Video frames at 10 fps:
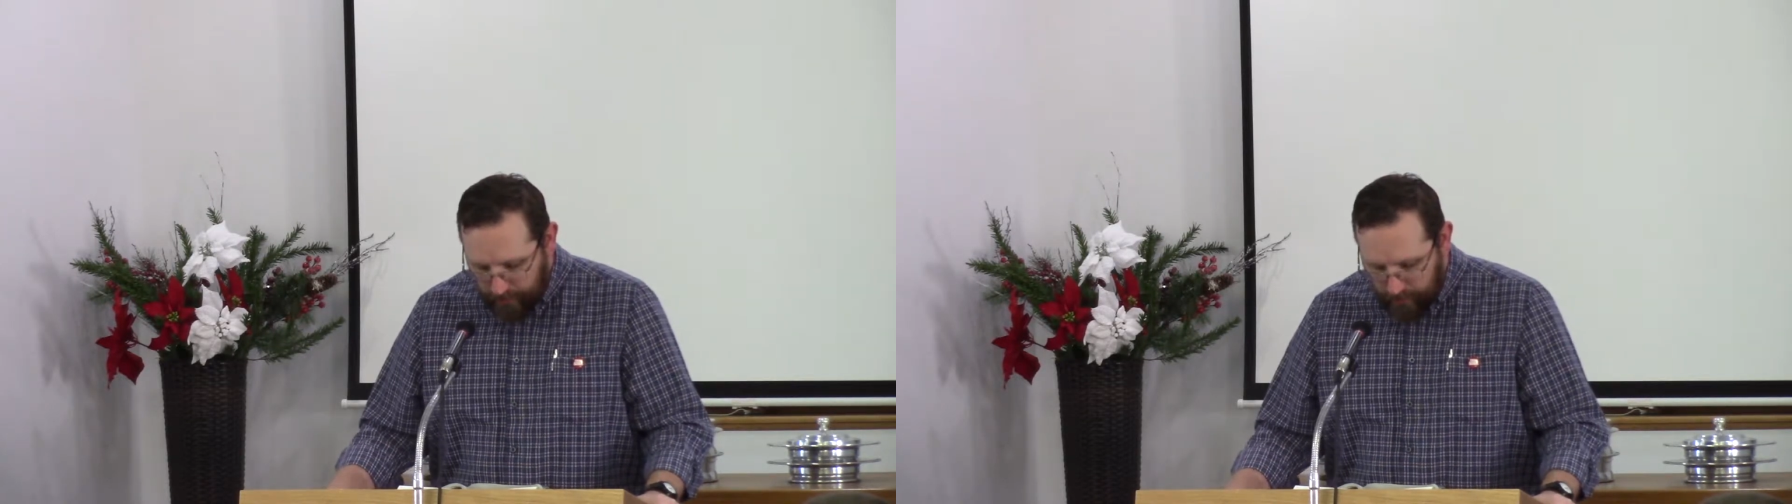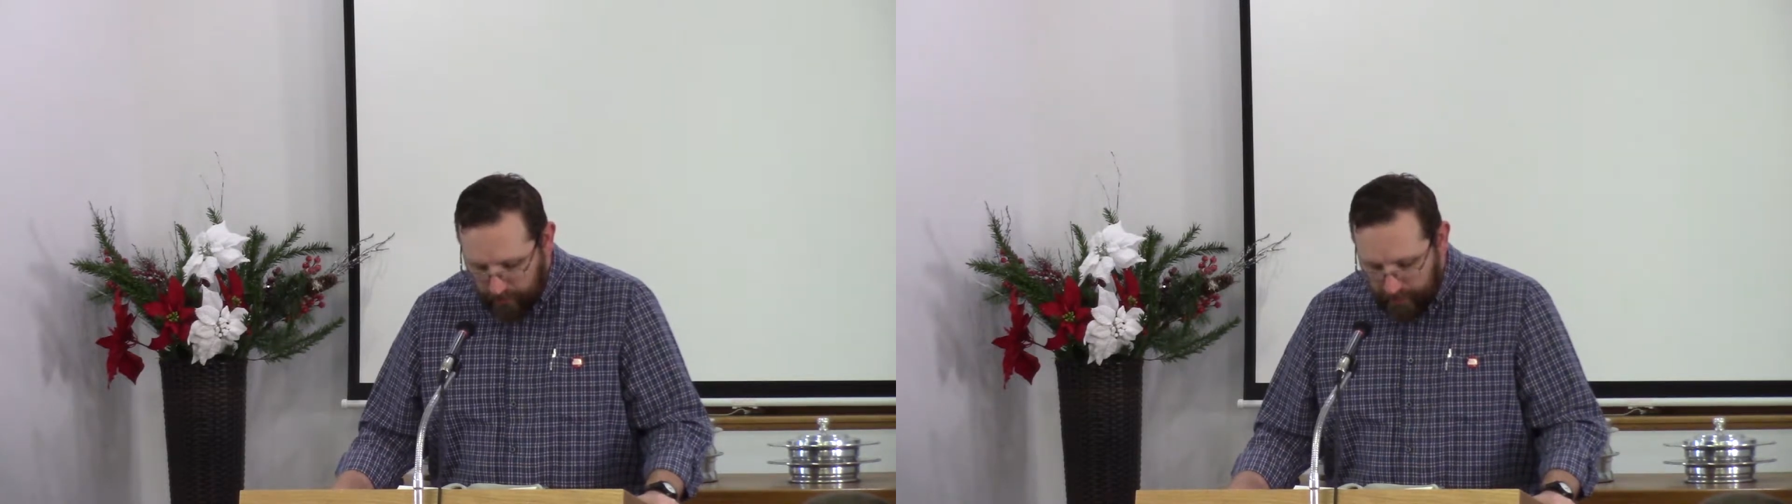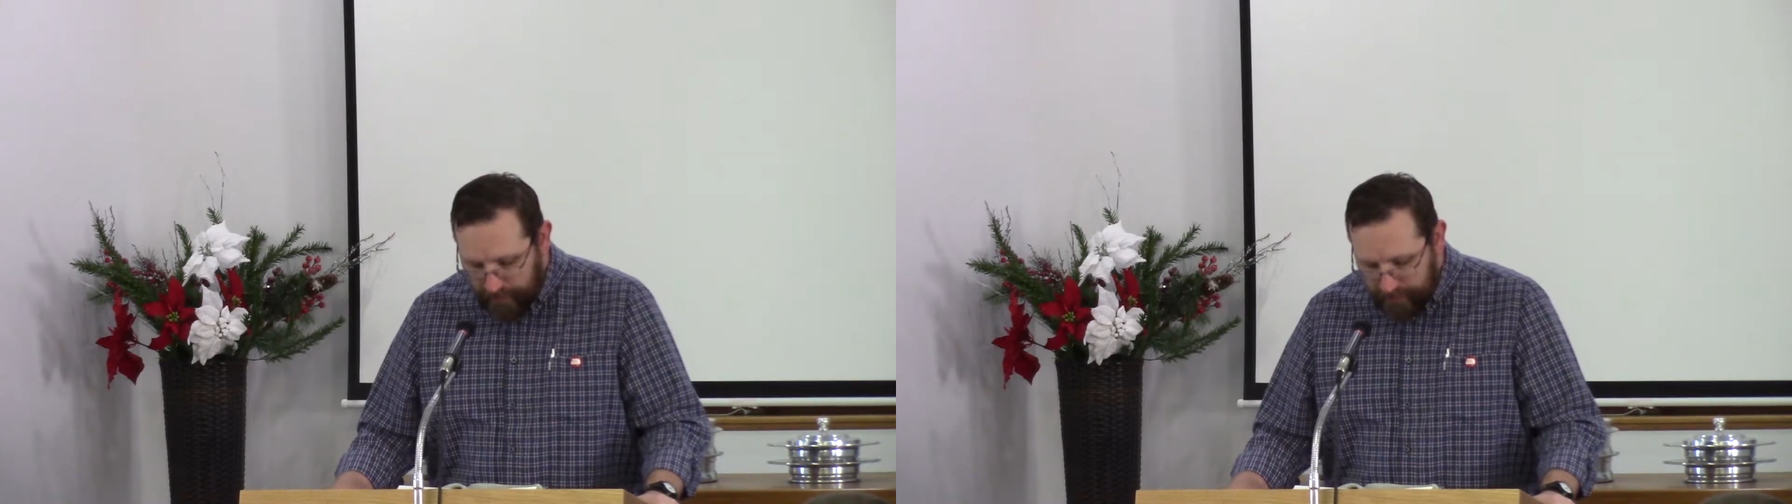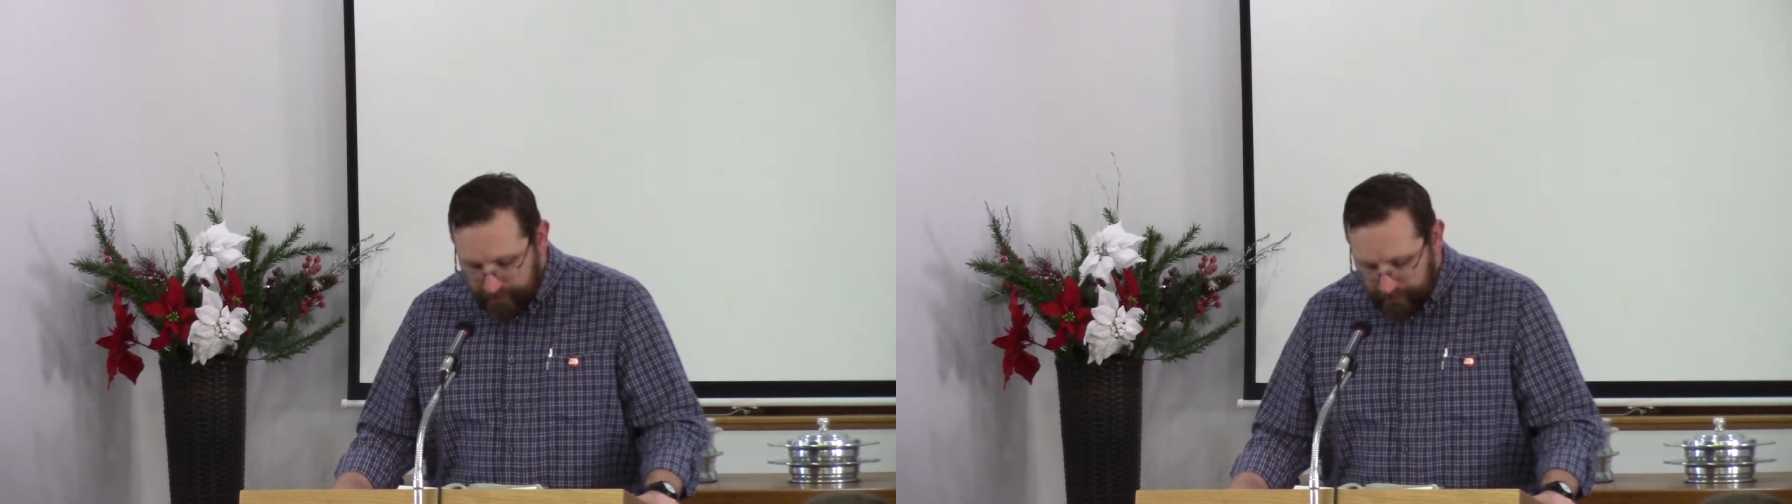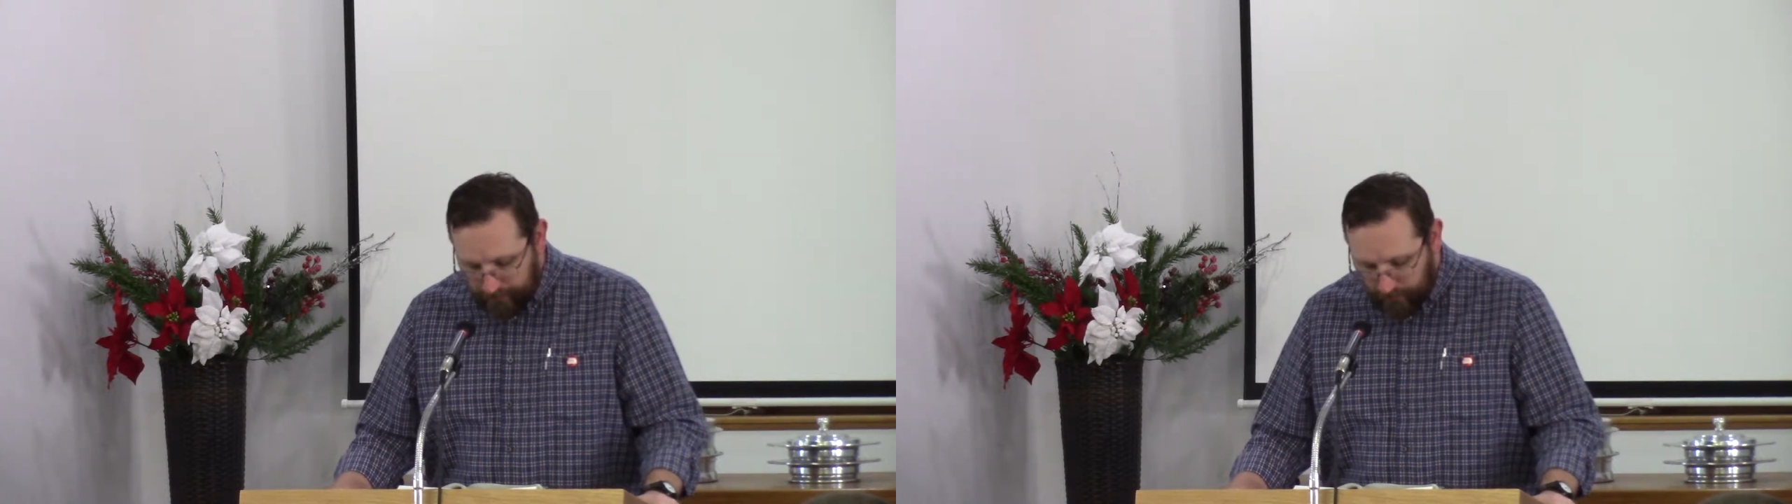or a clanging
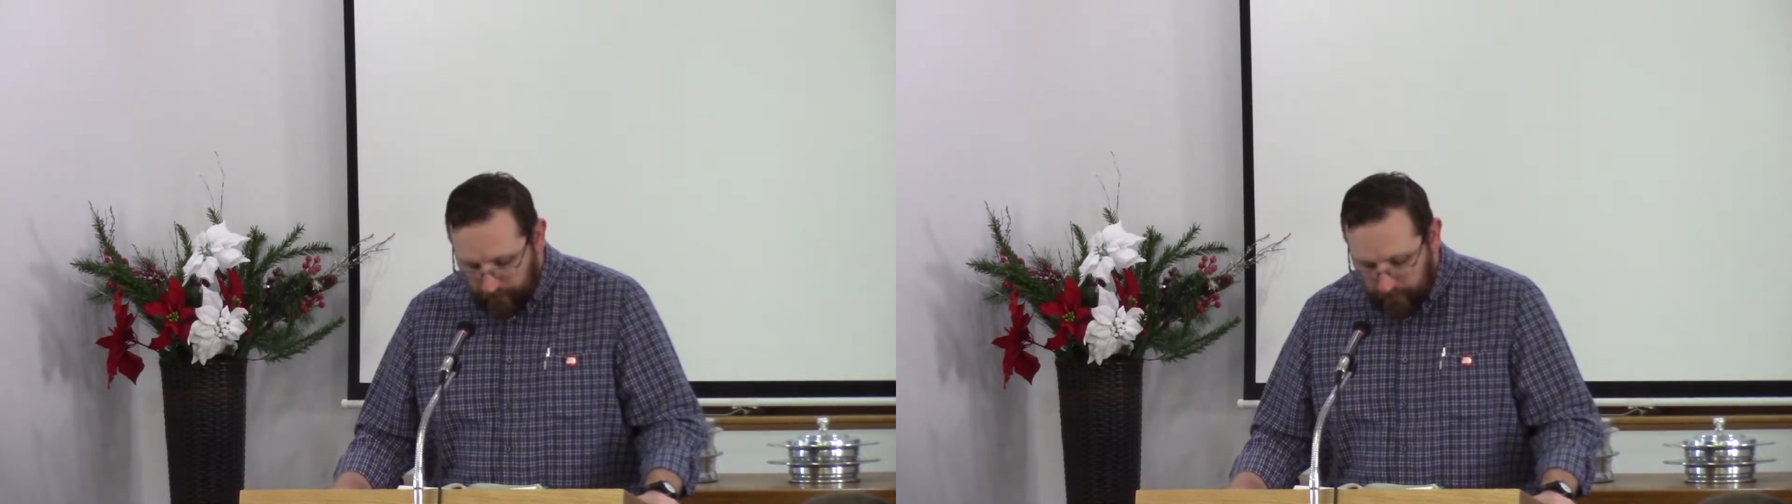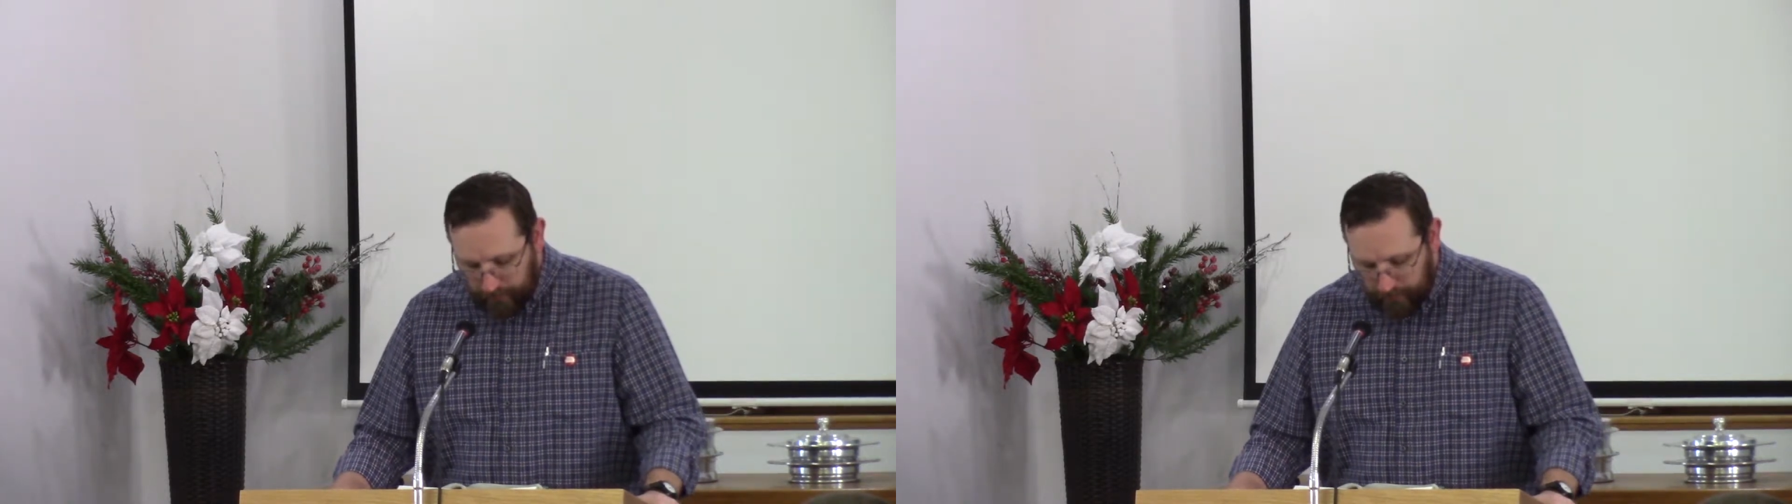cymbal.